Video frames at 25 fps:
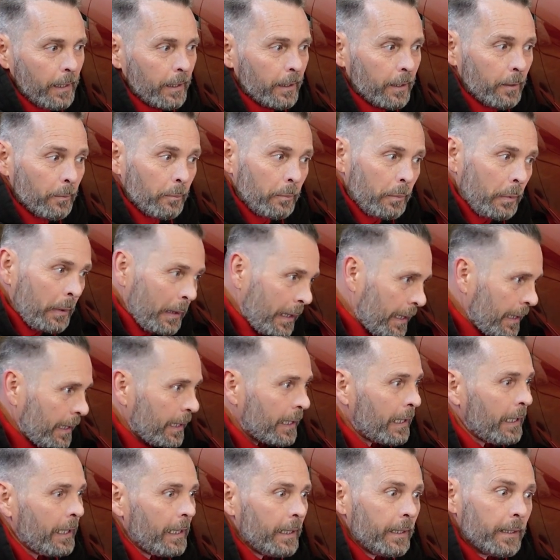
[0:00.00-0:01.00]

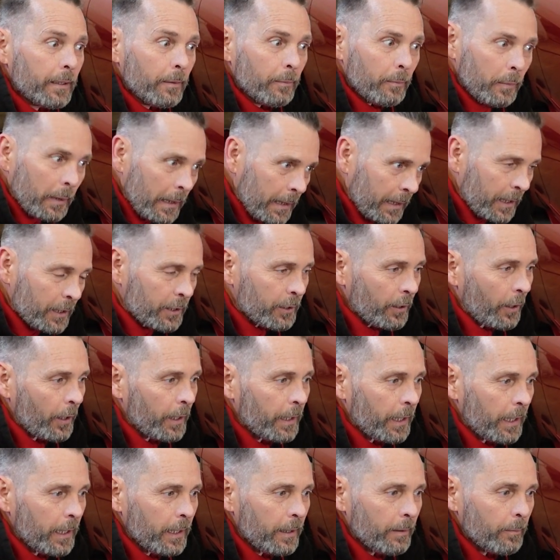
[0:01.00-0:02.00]
completely clean, completely
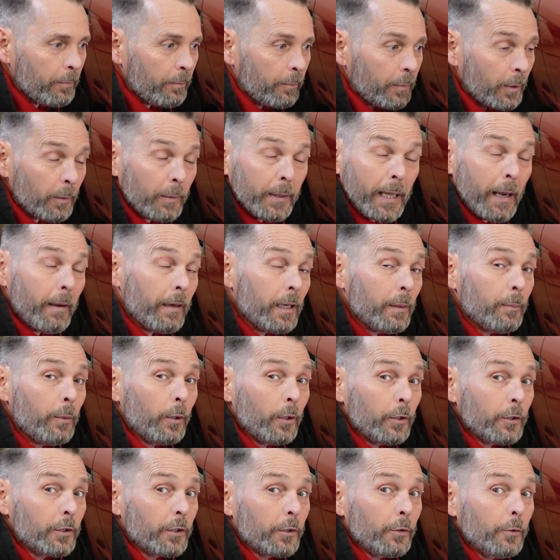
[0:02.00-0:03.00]
shiny, but without any
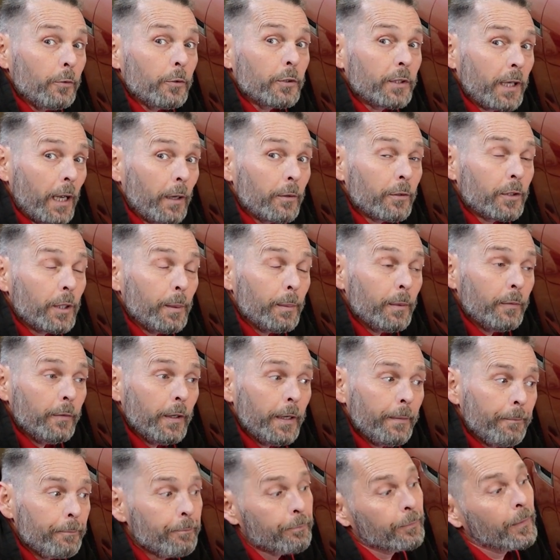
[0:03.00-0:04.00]
polish oil sat on top of
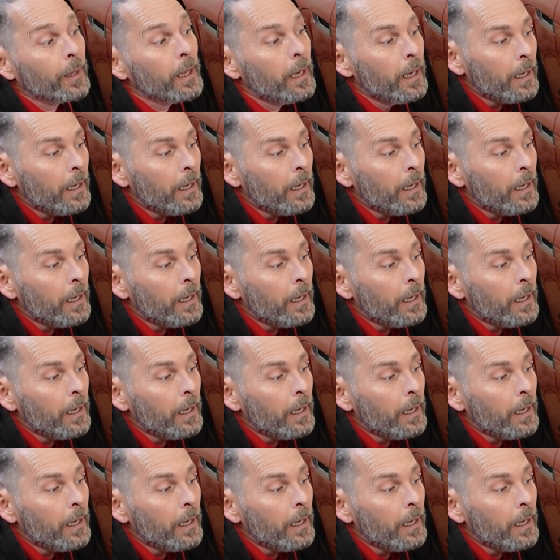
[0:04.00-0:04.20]
it.